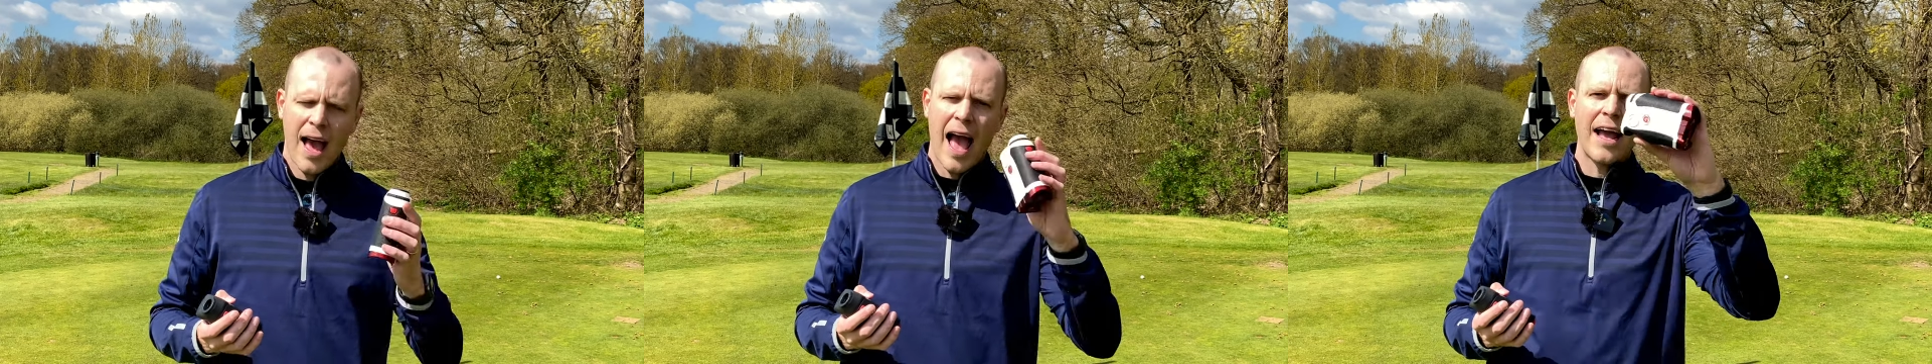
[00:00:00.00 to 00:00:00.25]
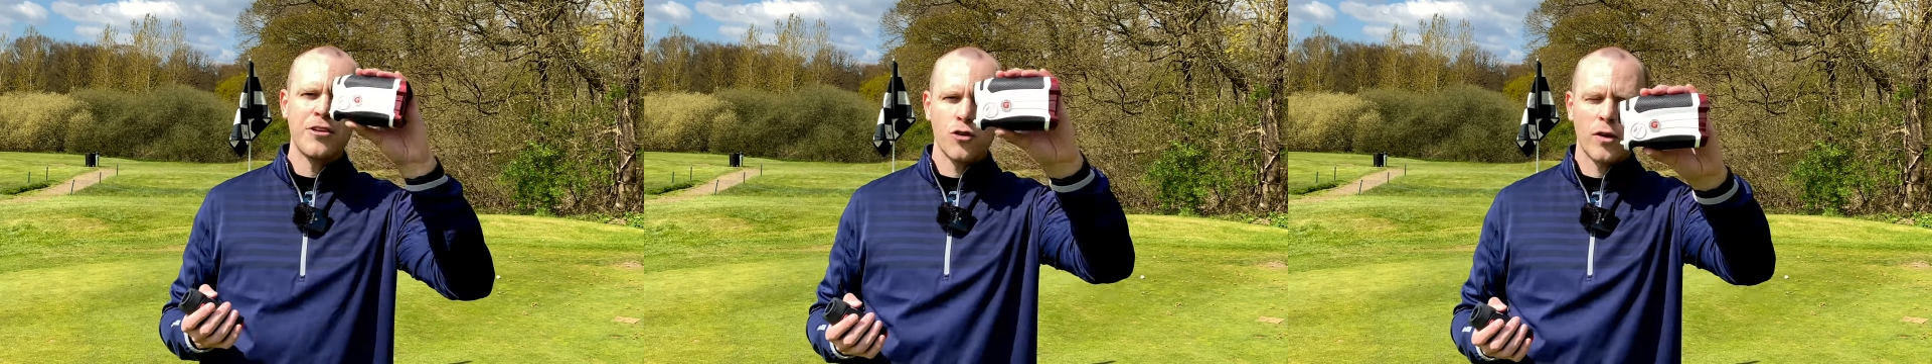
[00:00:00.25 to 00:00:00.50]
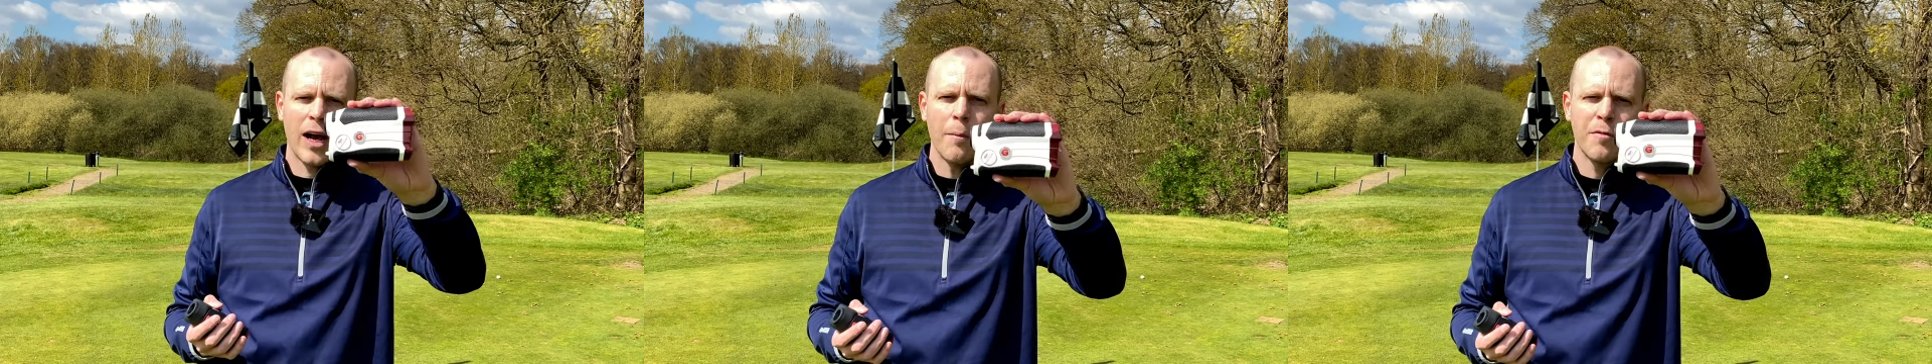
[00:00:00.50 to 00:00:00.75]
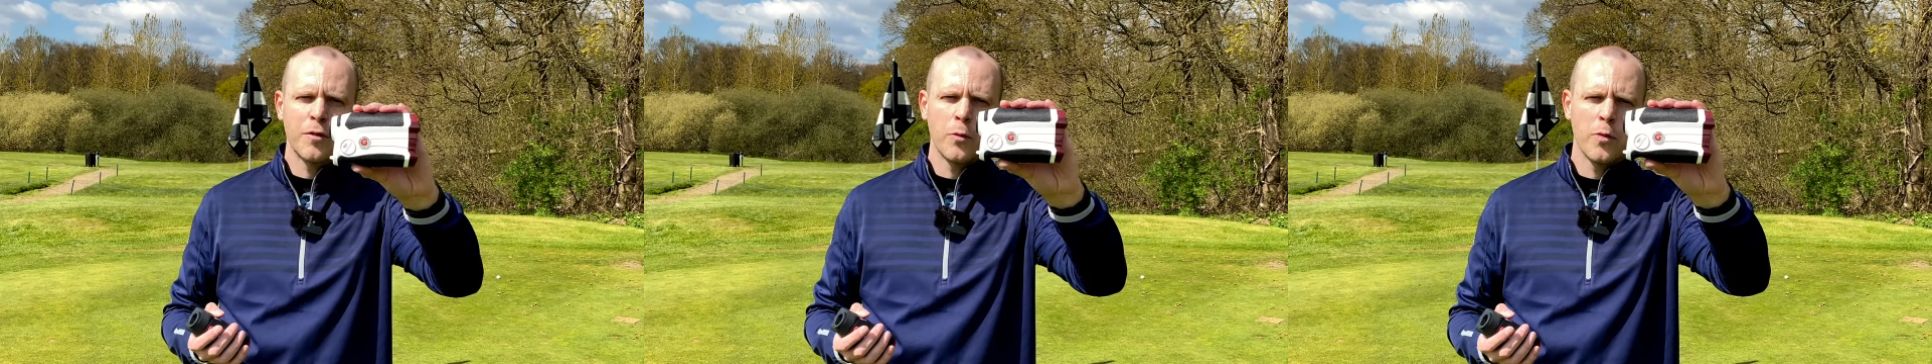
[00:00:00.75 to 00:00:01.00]
and you're
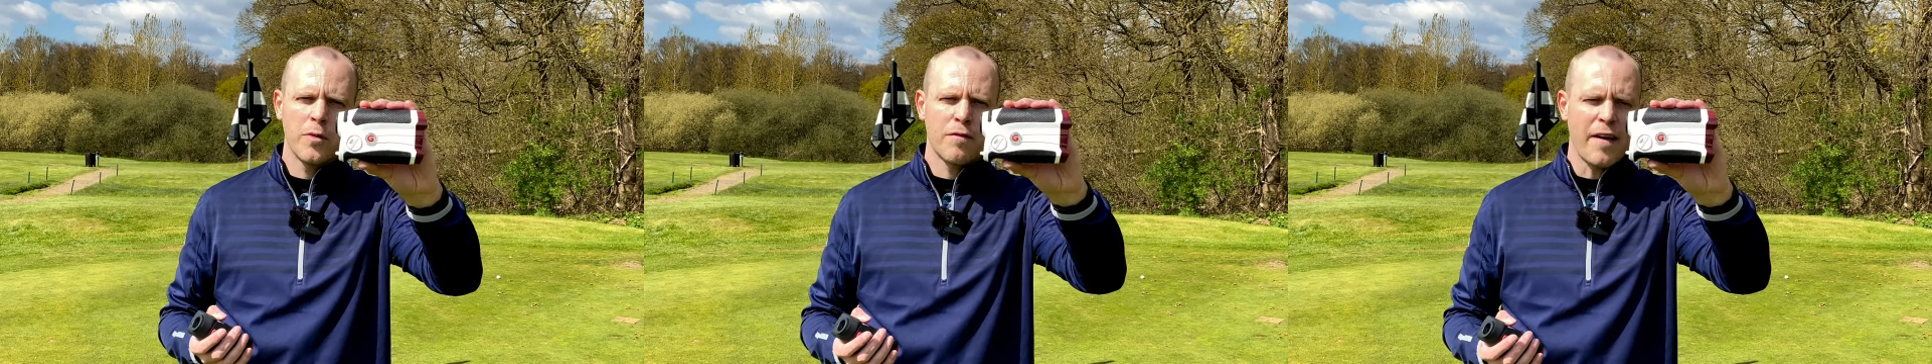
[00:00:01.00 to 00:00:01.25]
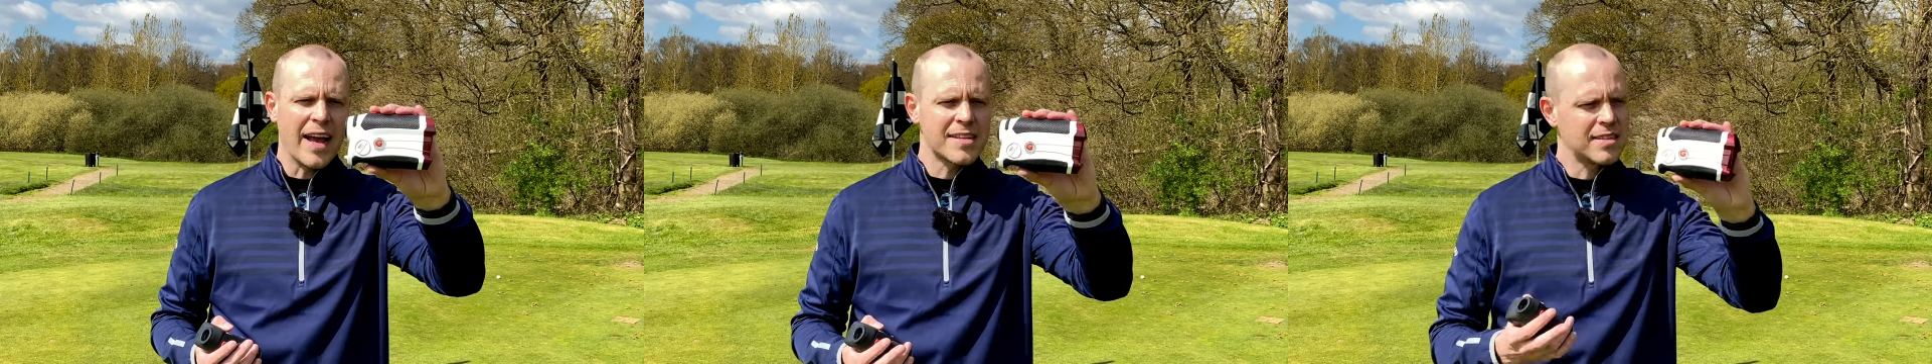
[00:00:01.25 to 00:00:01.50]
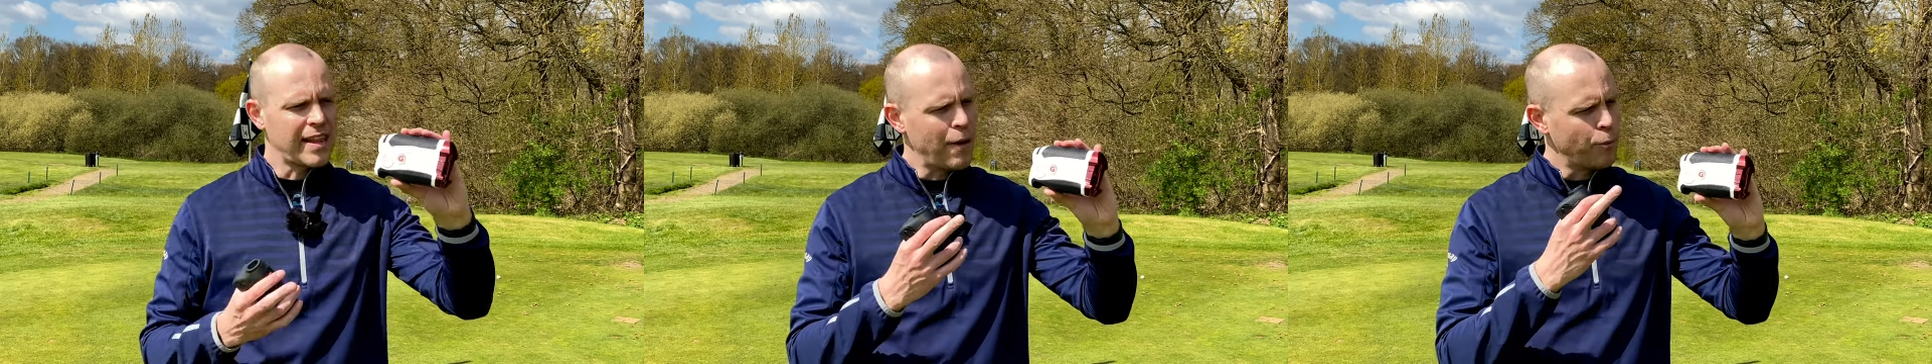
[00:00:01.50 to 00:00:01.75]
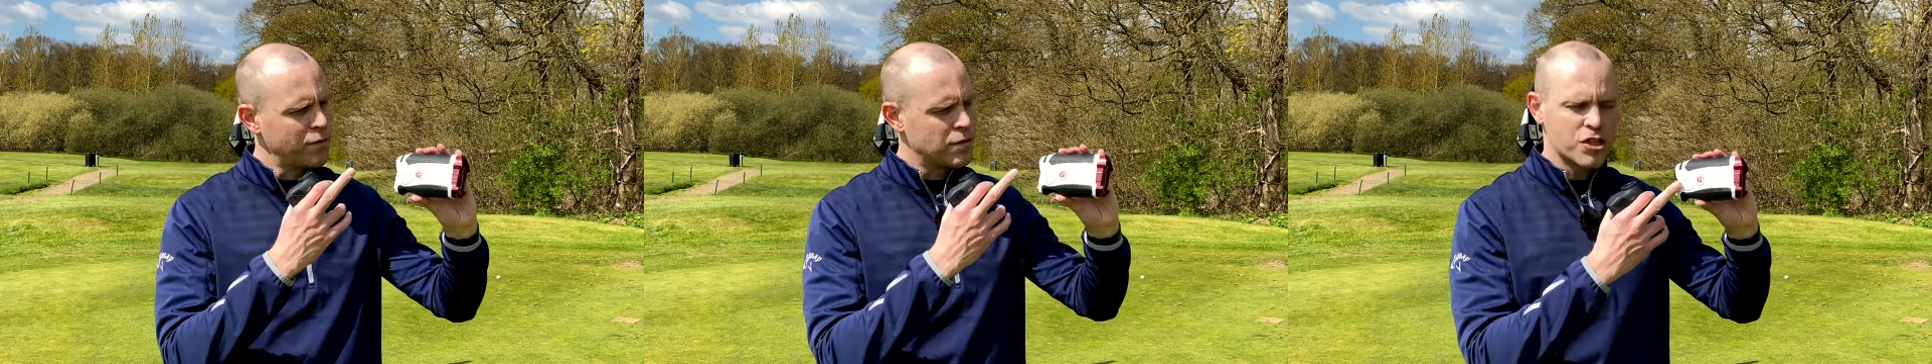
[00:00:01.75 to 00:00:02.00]
comfortable with the fact that
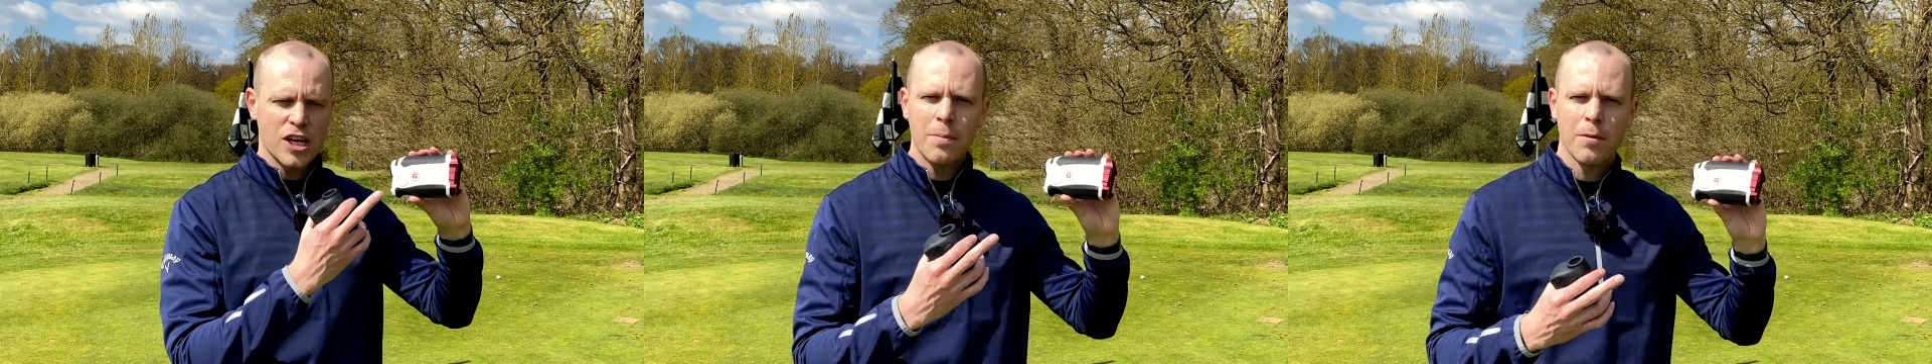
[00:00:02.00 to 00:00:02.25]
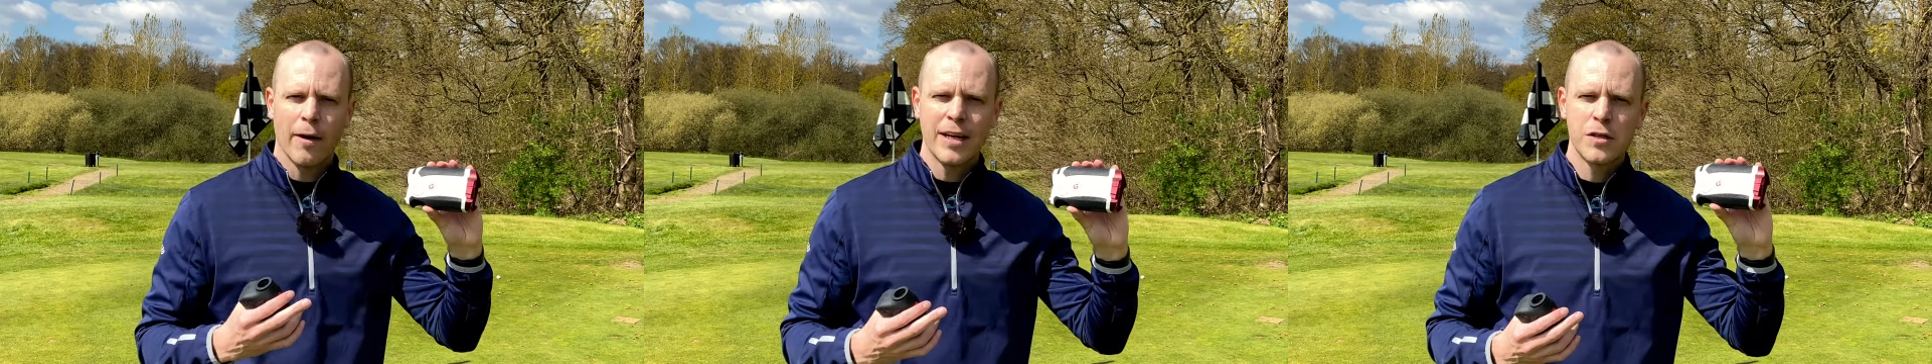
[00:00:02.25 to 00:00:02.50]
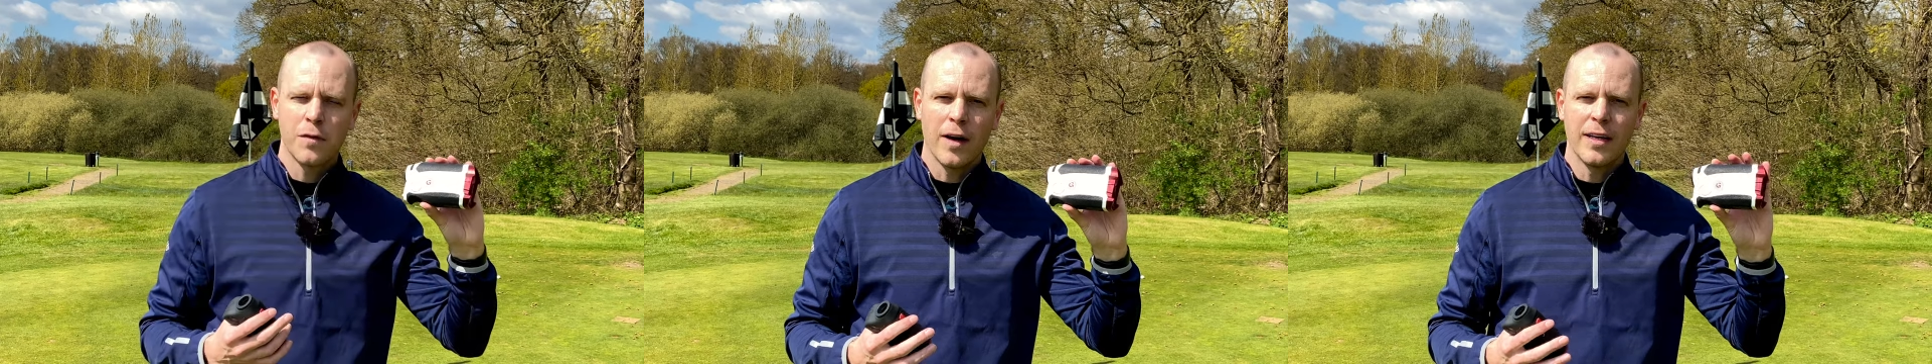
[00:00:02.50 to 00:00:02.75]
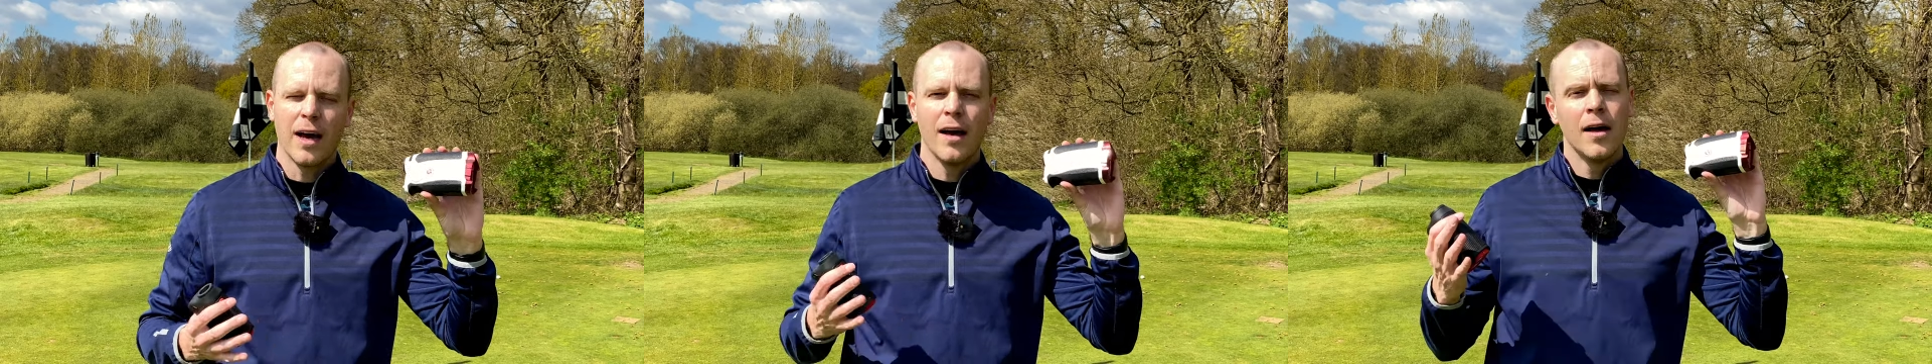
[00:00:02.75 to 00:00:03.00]
with the cheaper
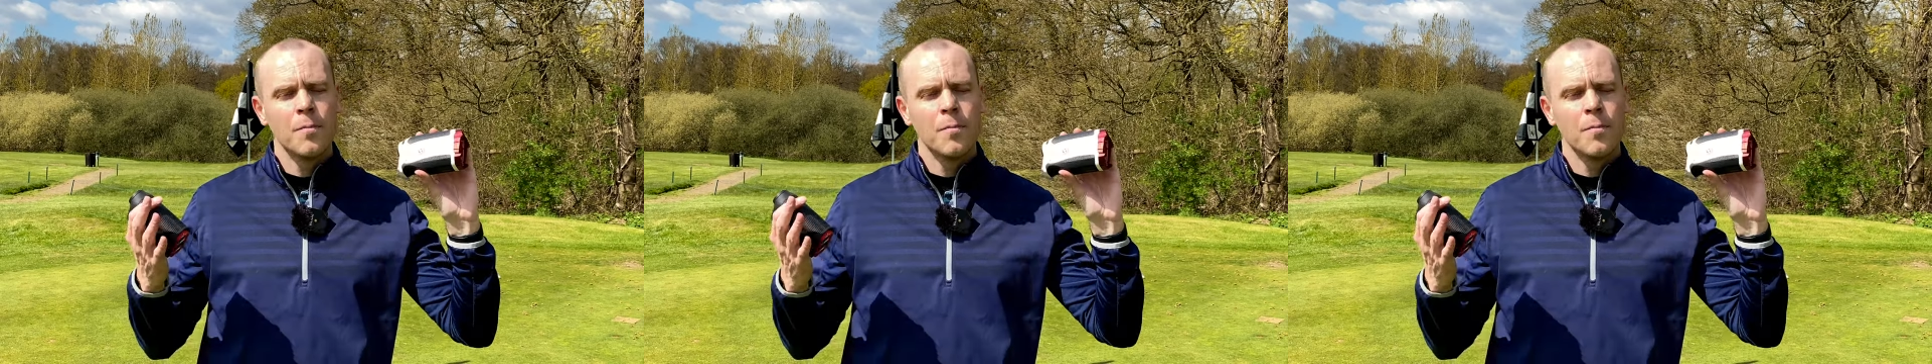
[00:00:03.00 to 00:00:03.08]
rangefinder,